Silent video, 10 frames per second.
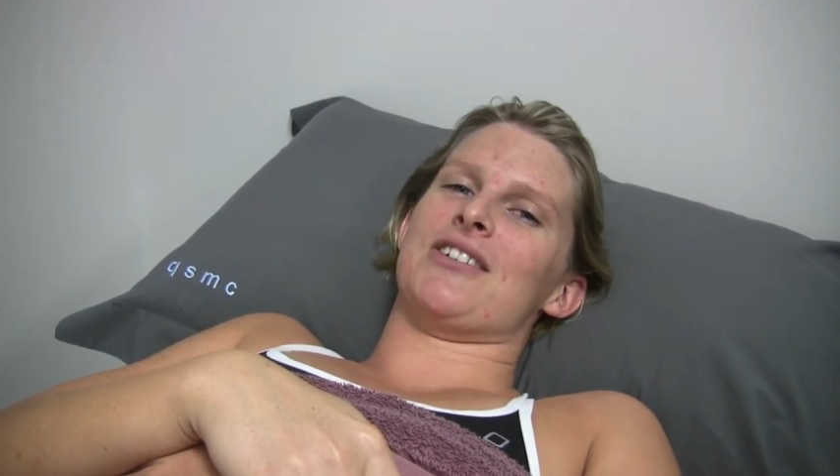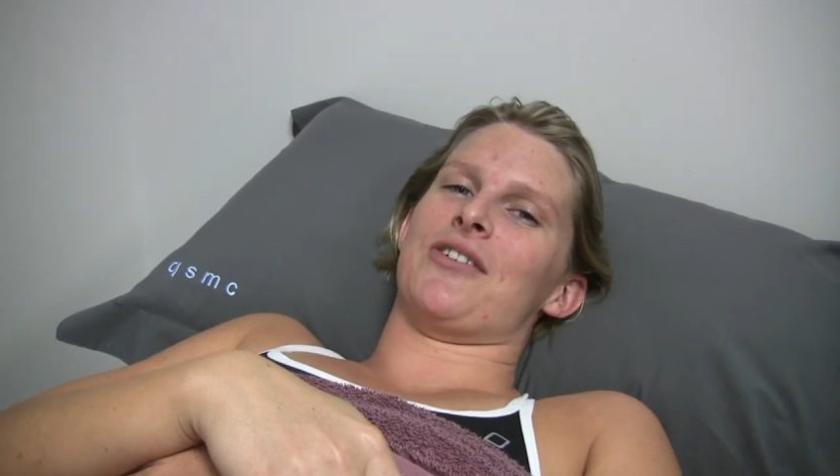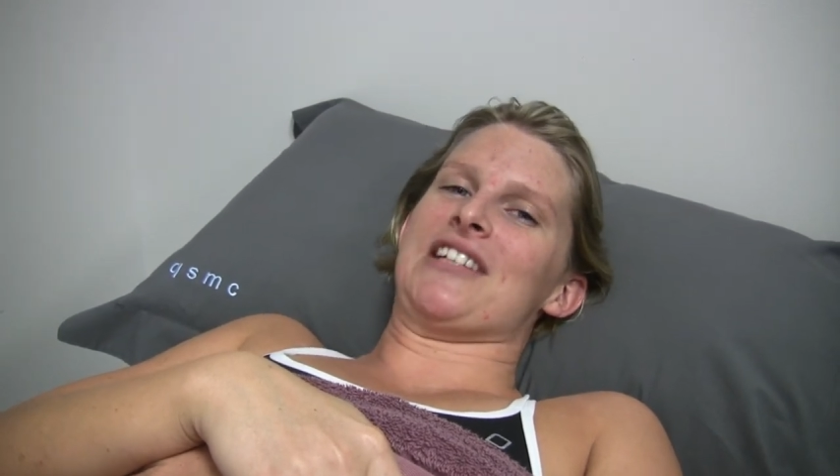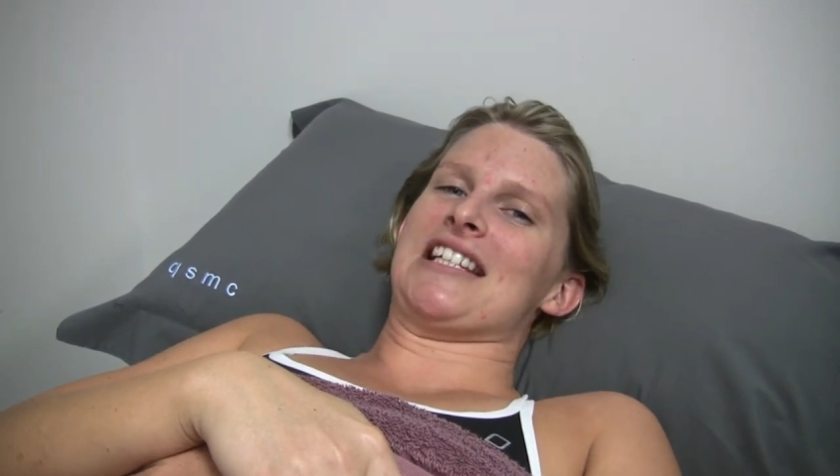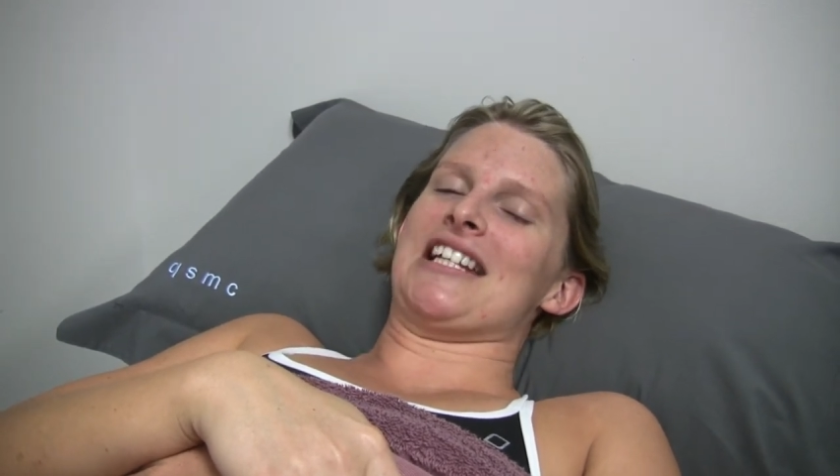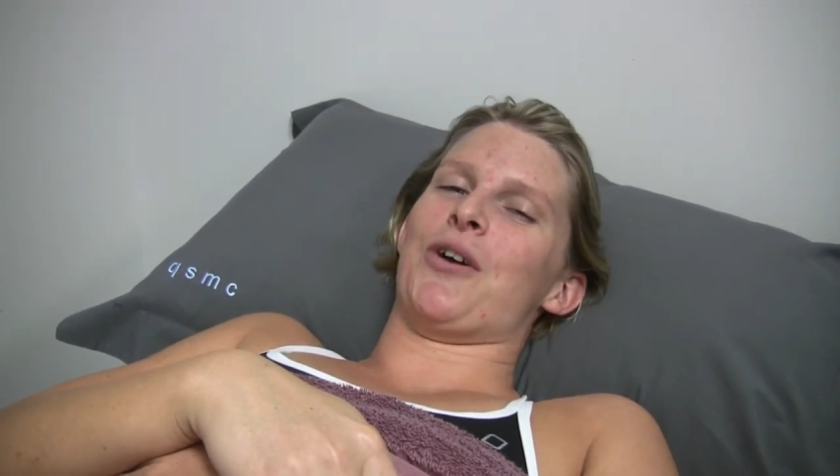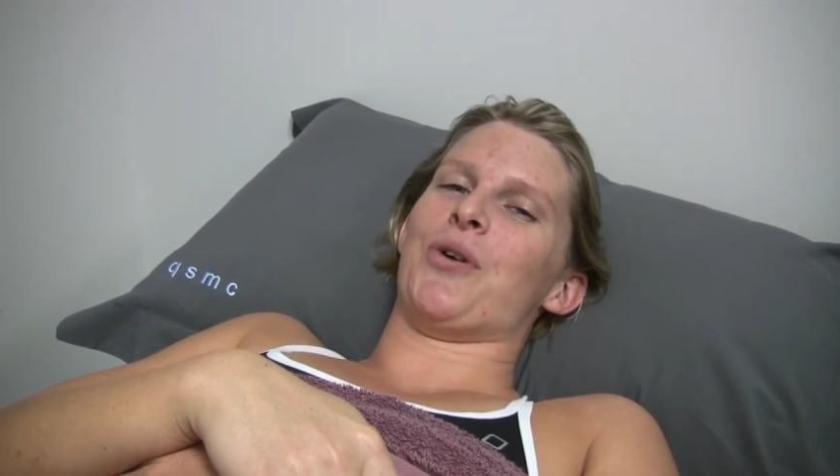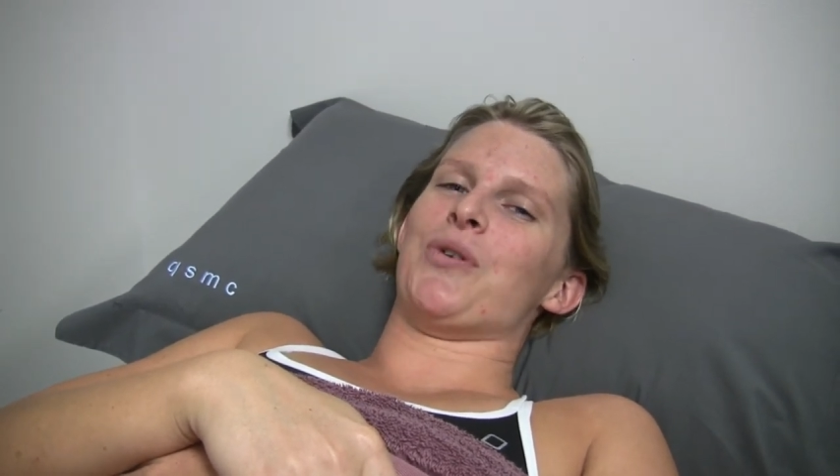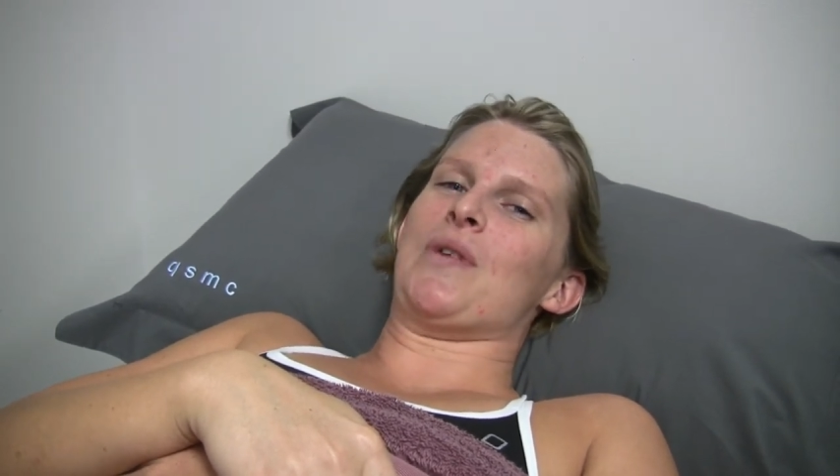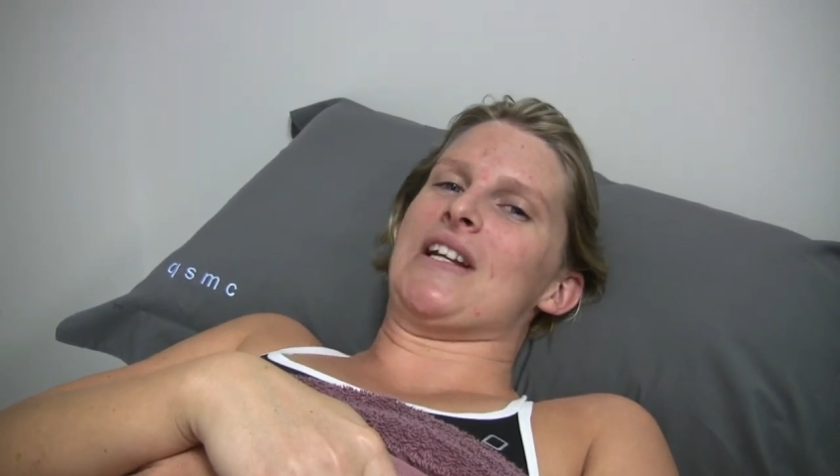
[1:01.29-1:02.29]
it's obviously
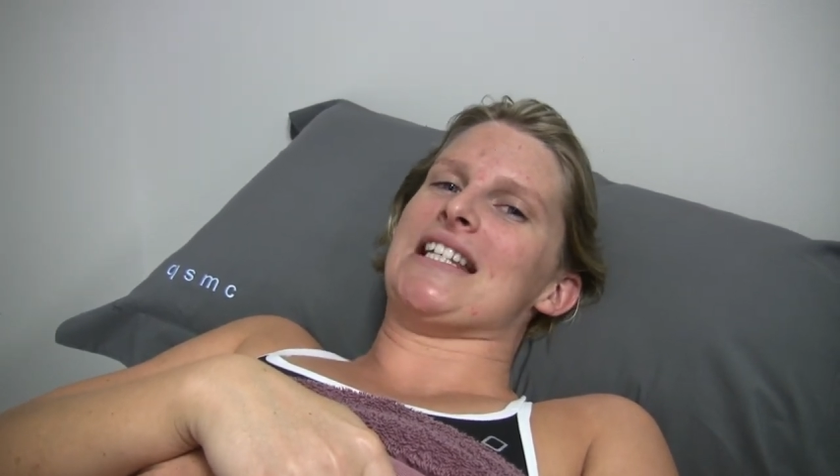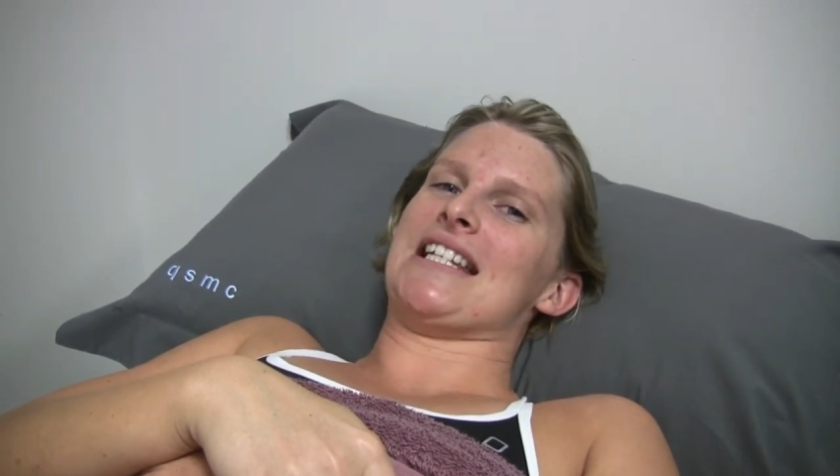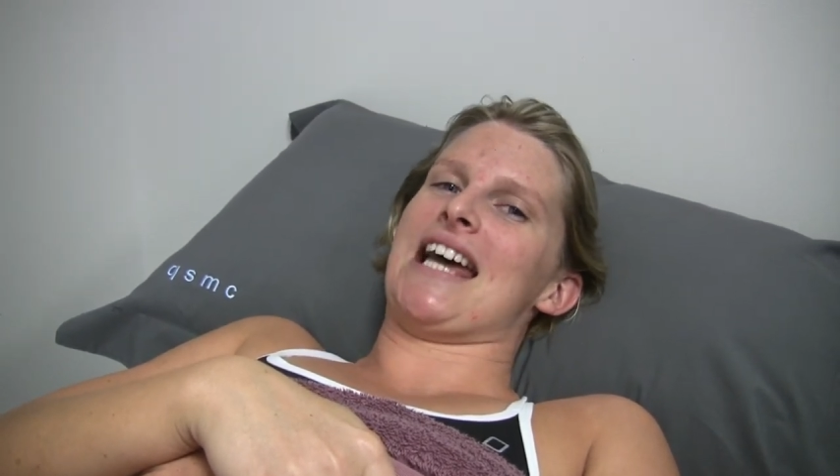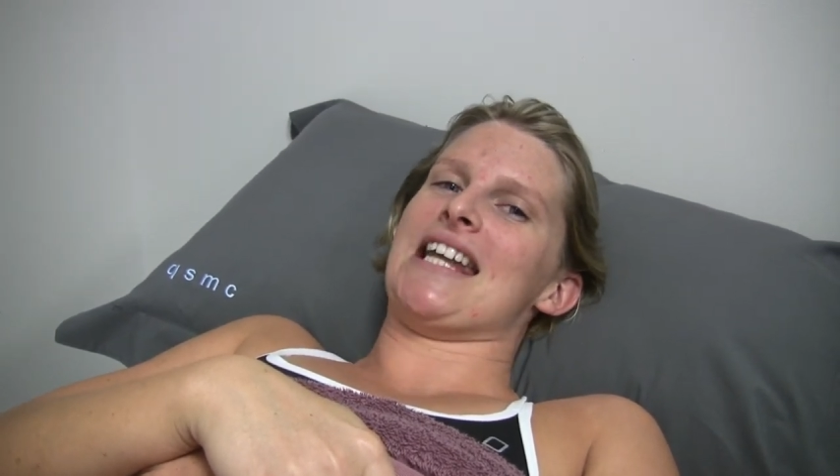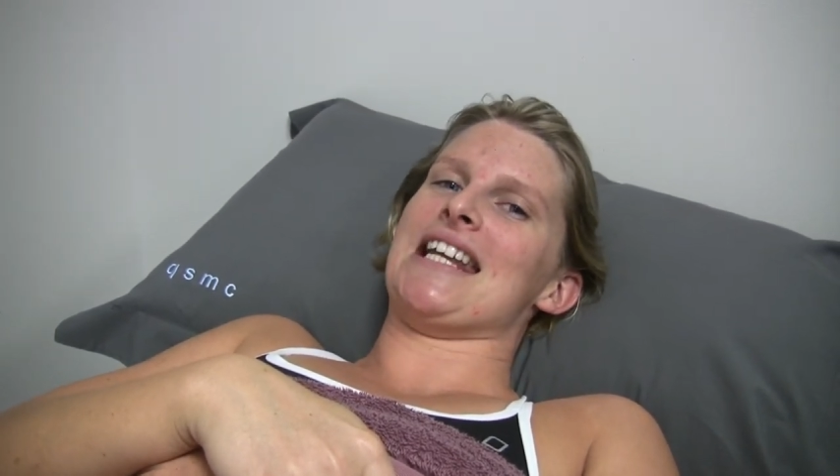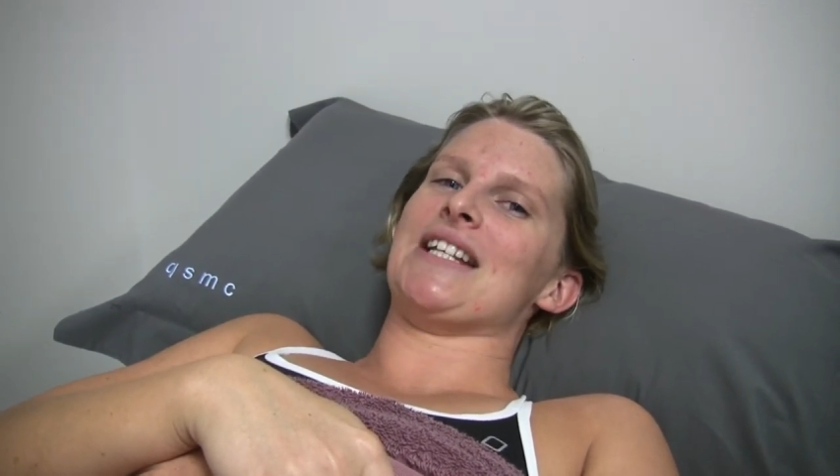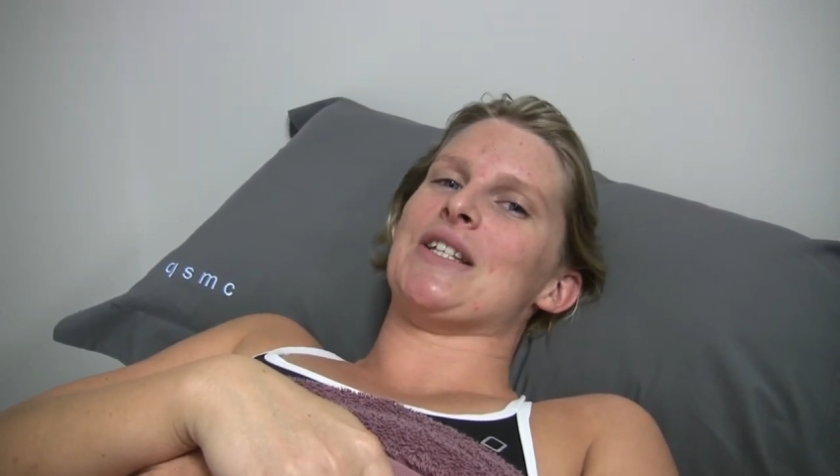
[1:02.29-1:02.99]
not good when you're starting.